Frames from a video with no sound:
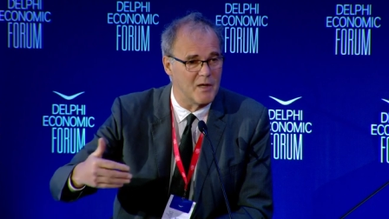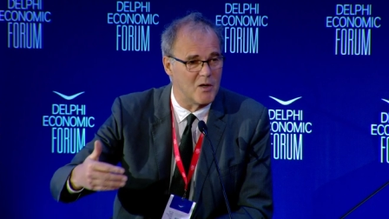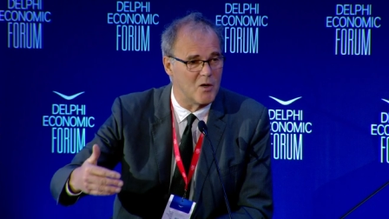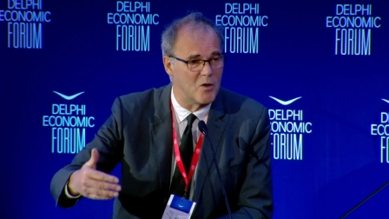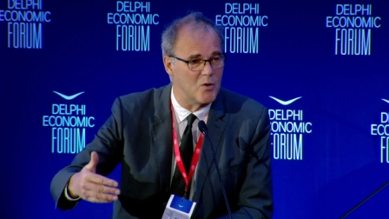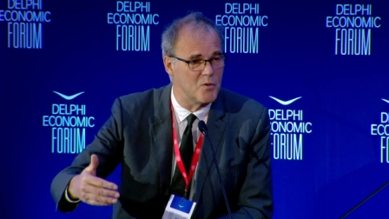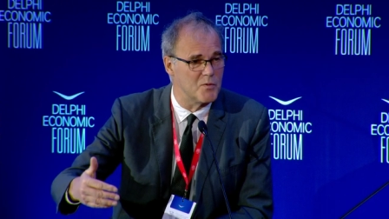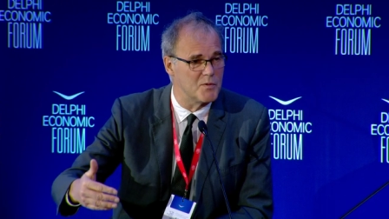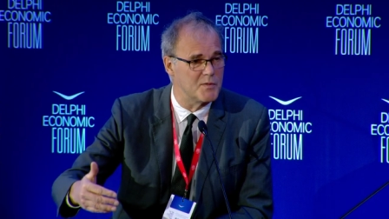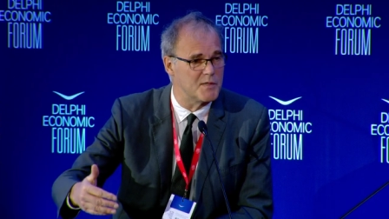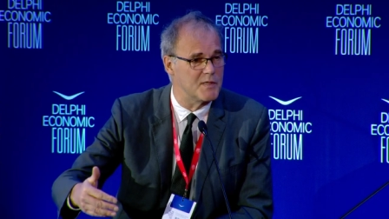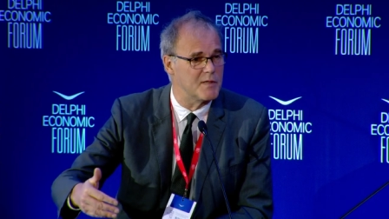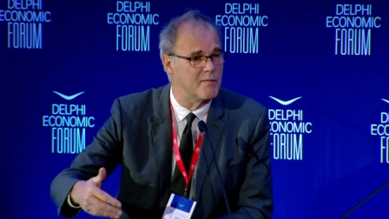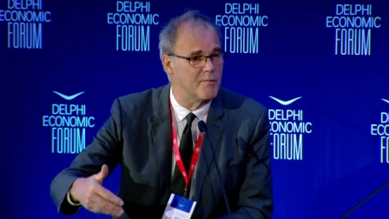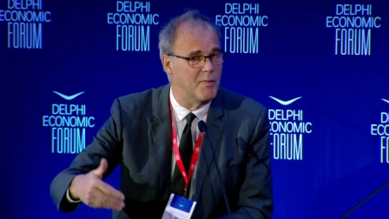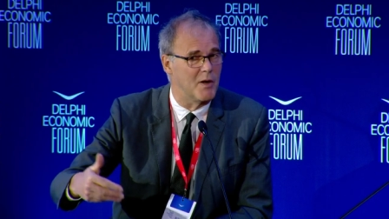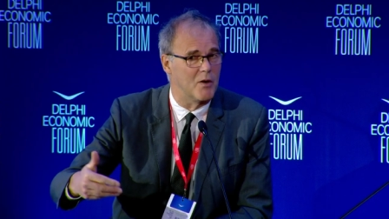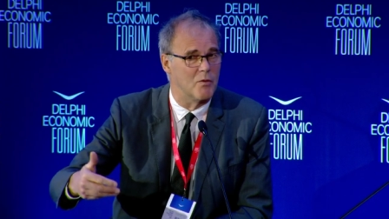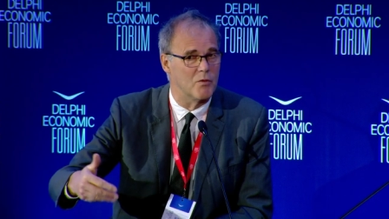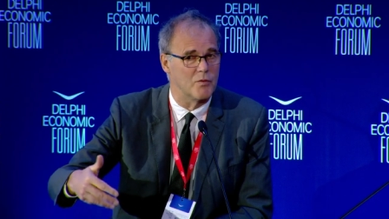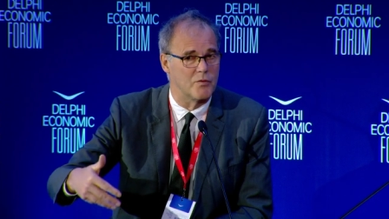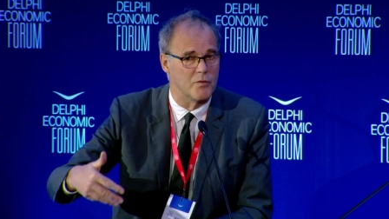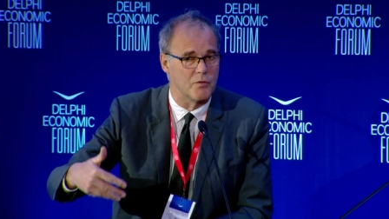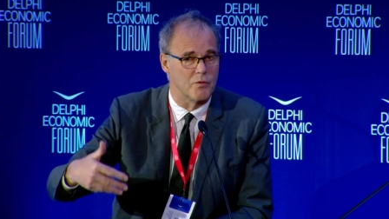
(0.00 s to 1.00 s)
inclusive,
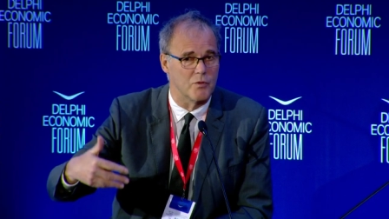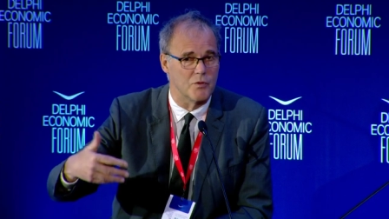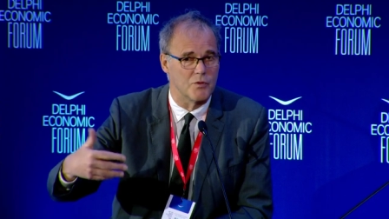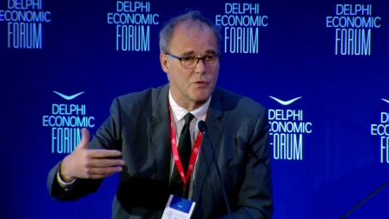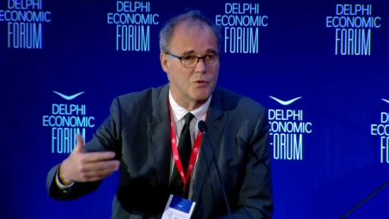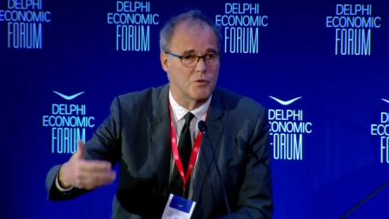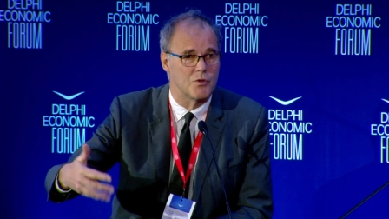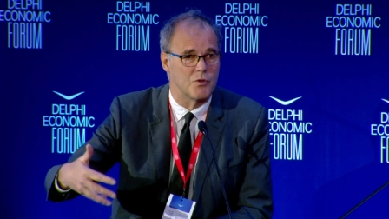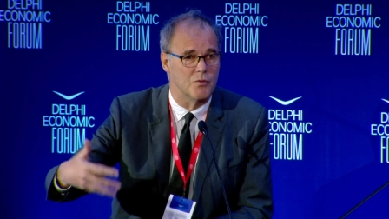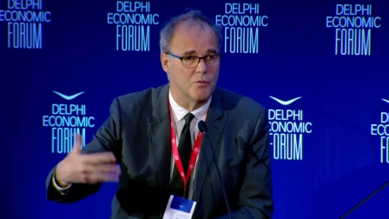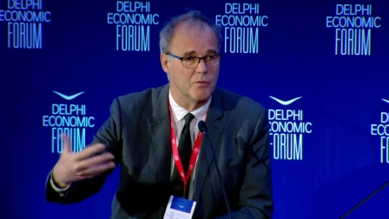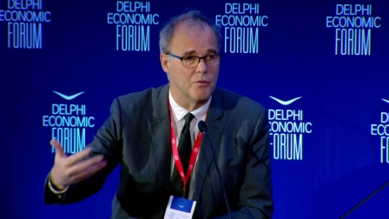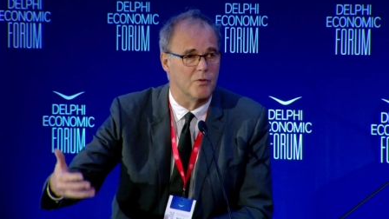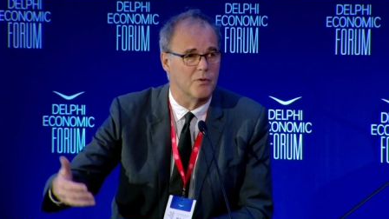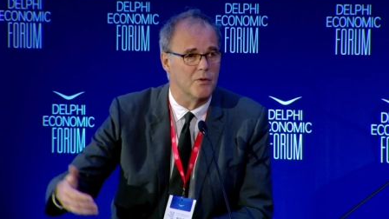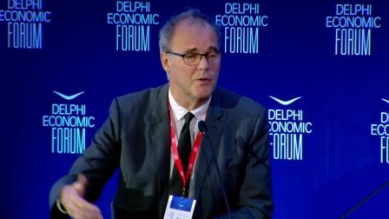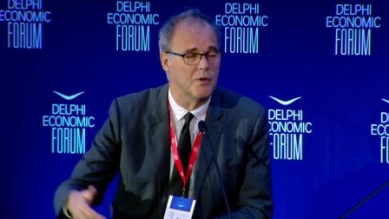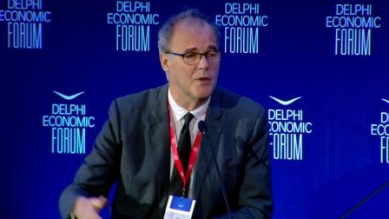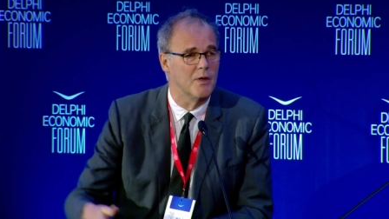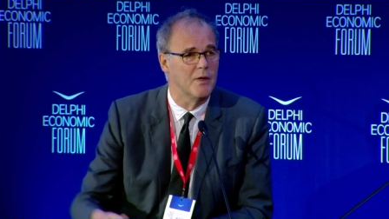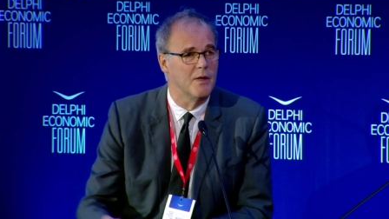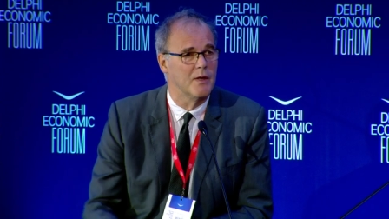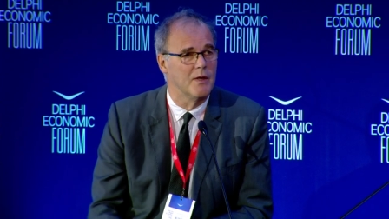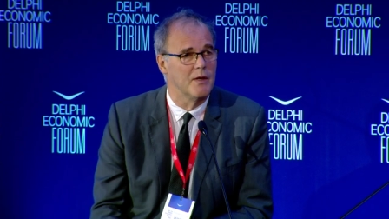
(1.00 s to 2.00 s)
but also a strong
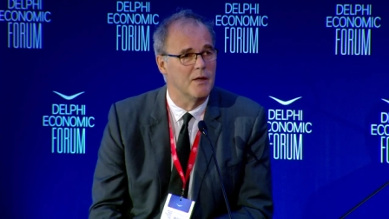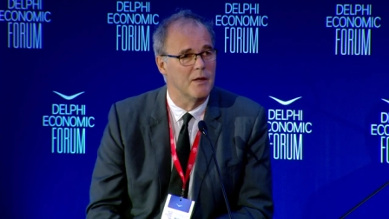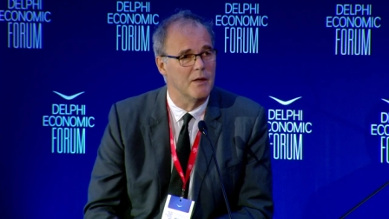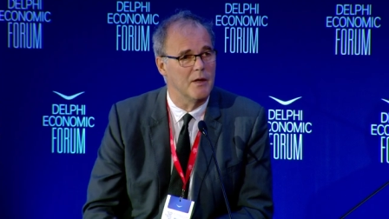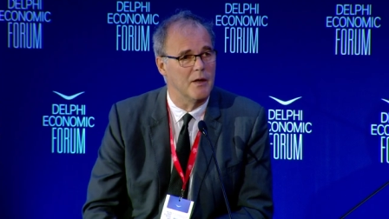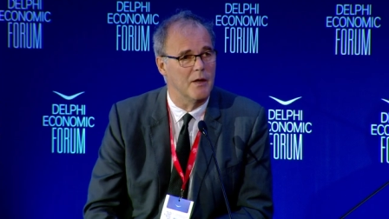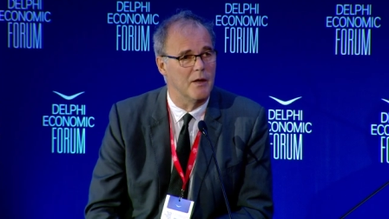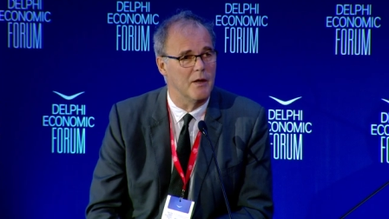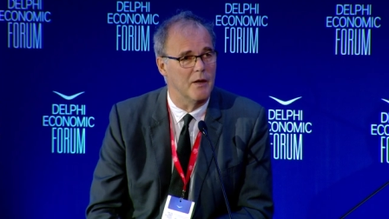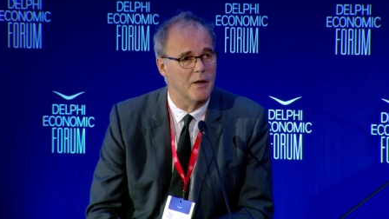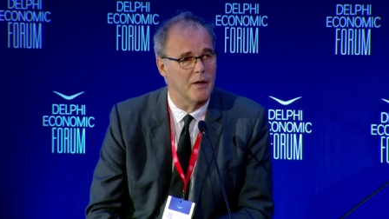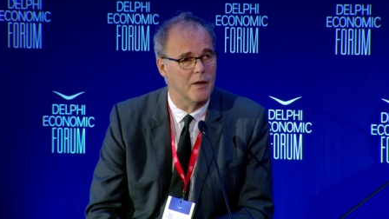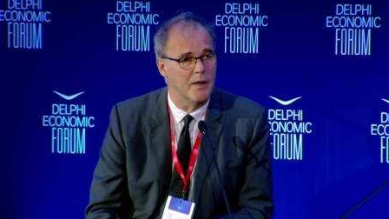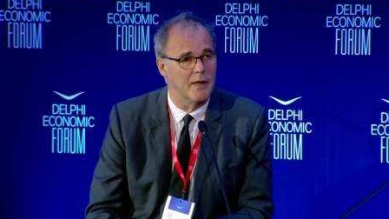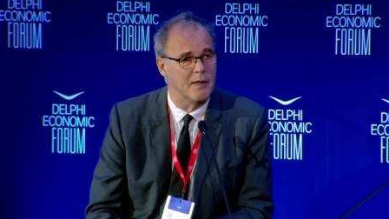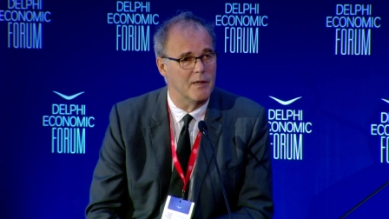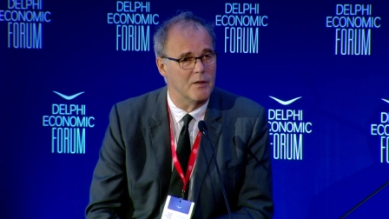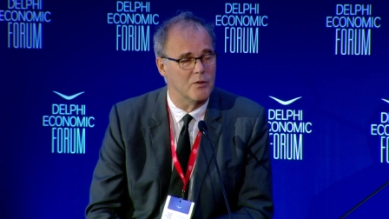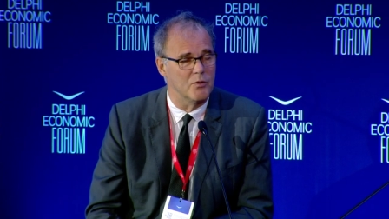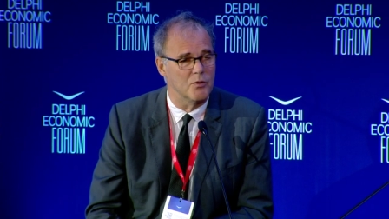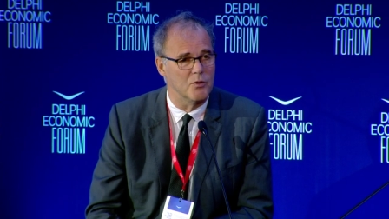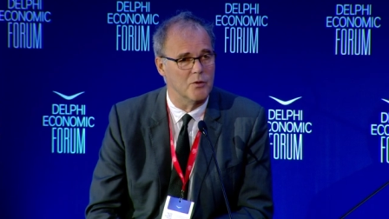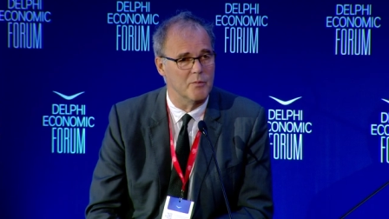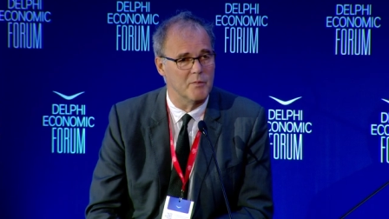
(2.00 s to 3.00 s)
uh,
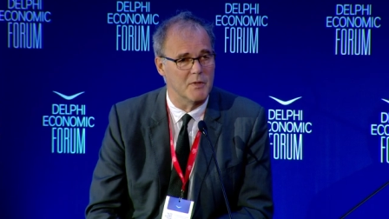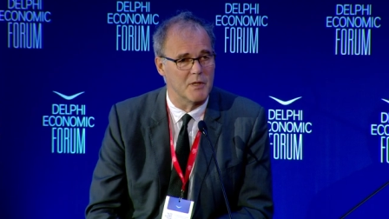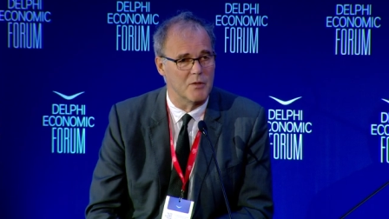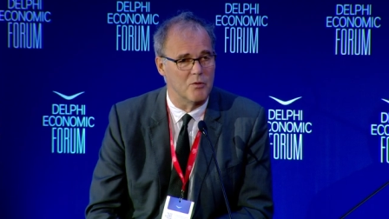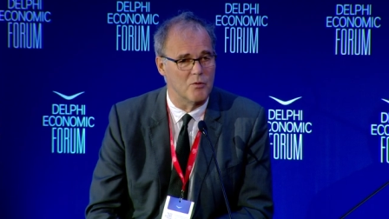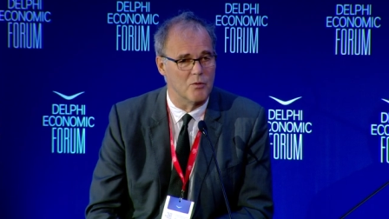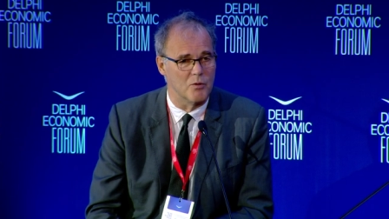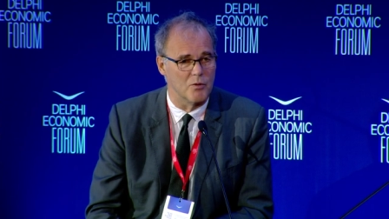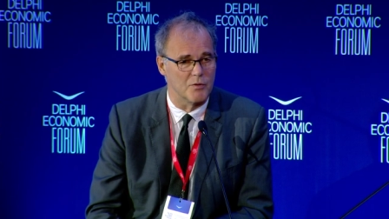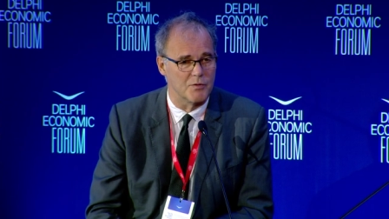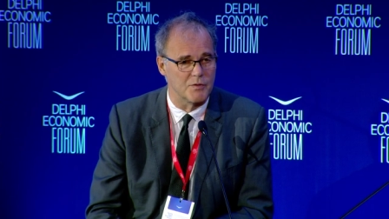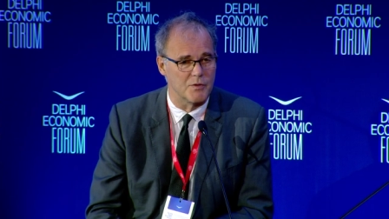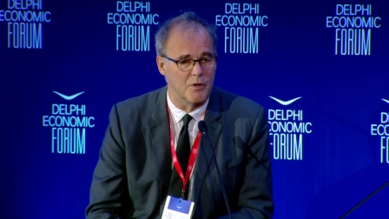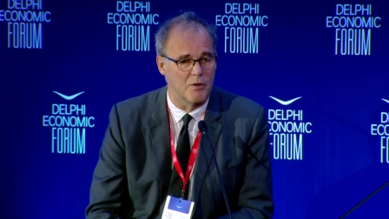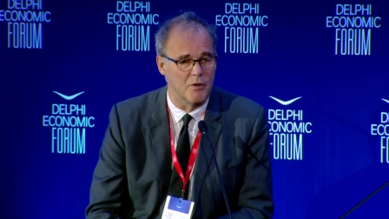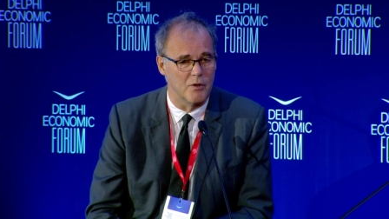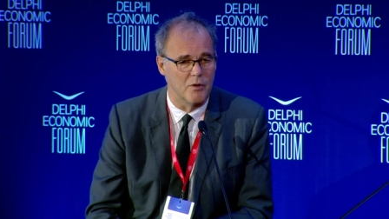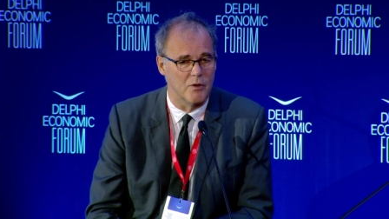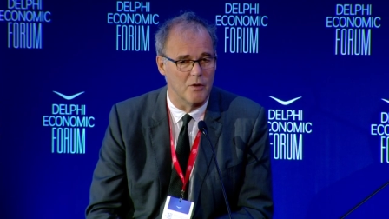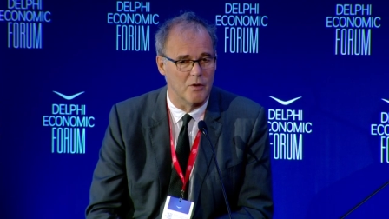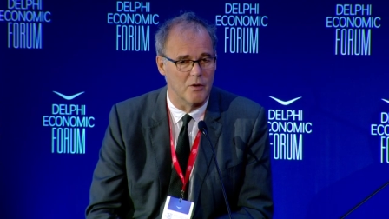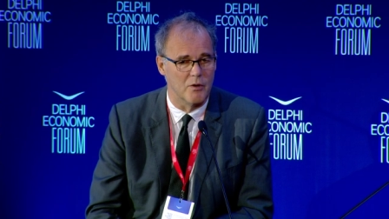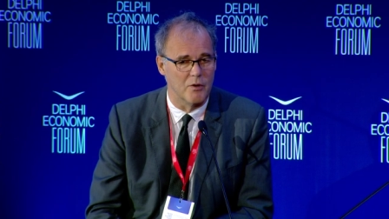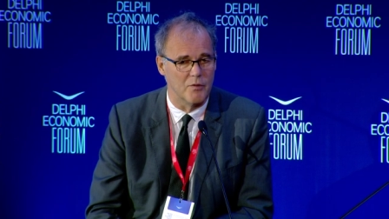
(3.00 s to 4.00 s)
economic growth
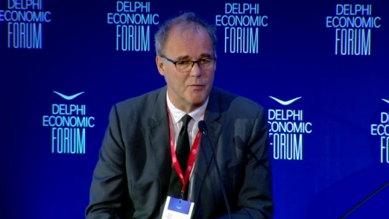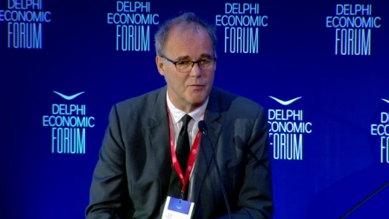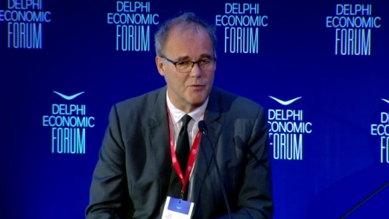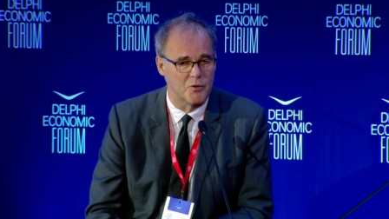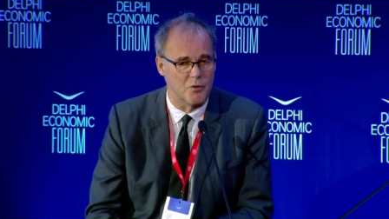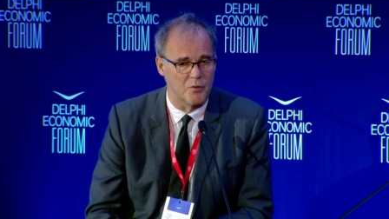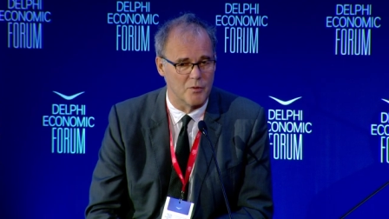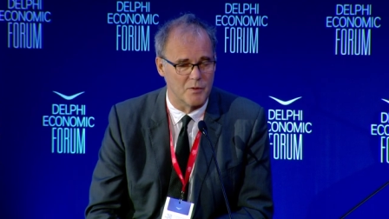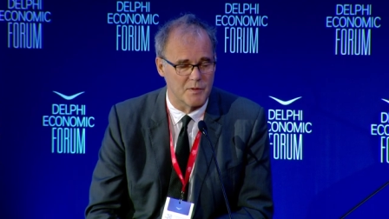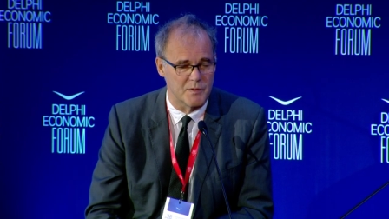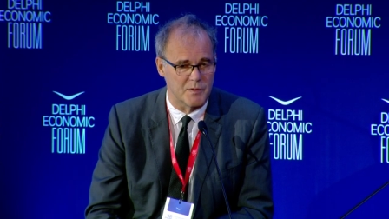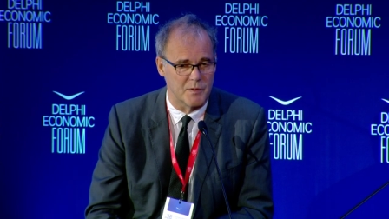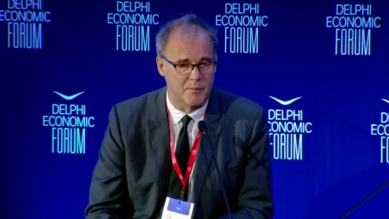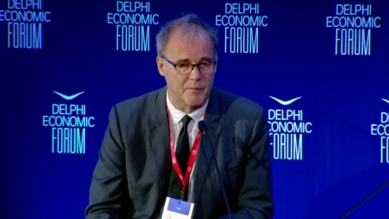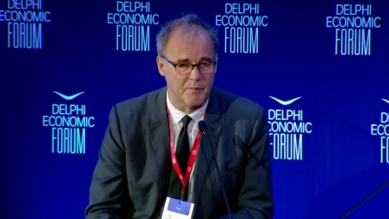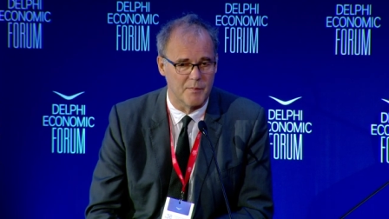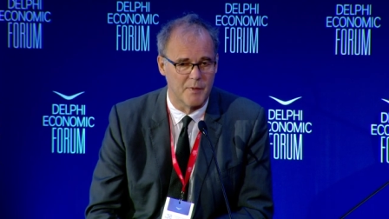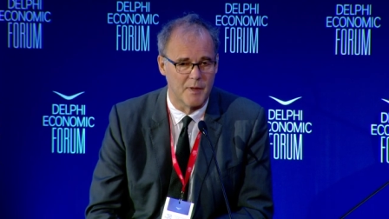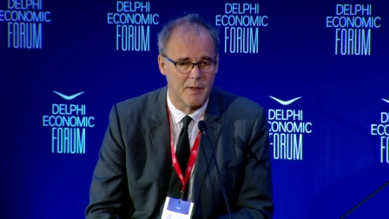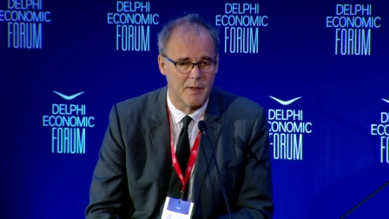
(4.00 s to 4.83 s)
of, of, tourism.